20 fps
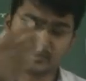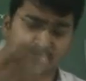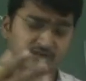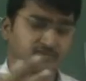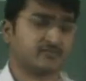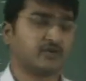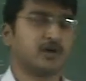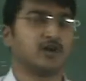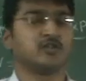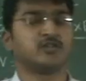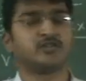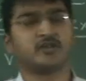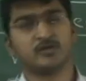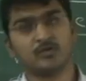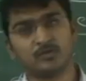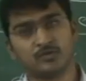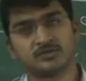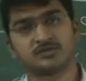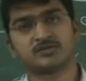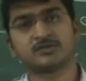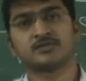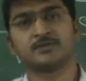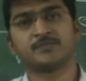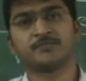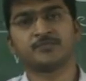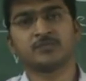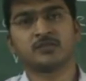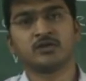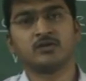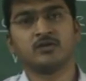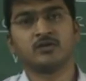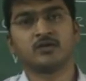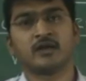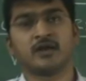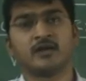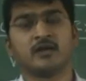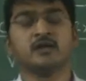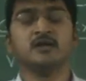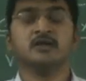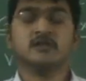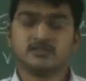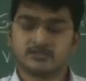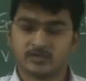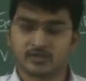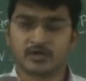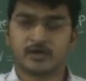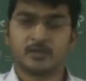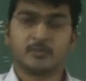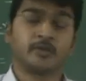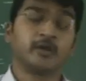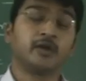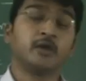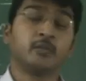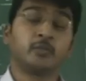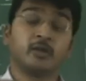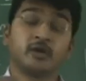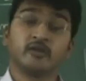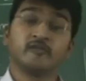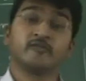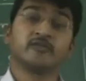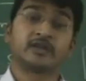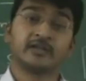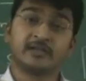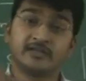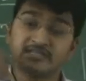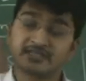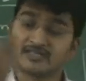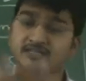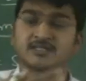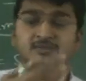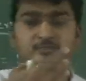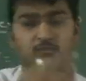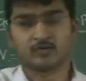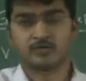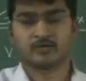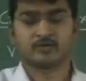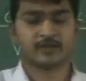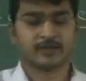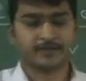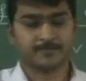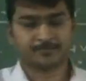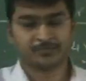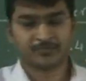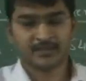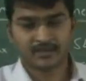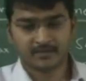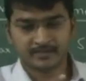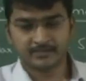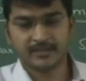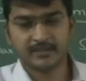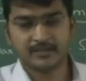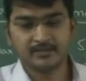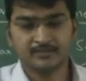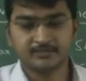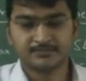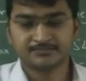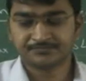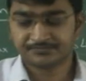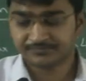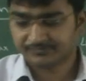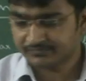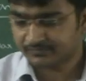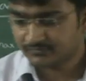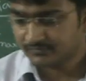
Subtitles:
you can follow the notes. Okay, so competitive point of view, we can discuss that. Okay, then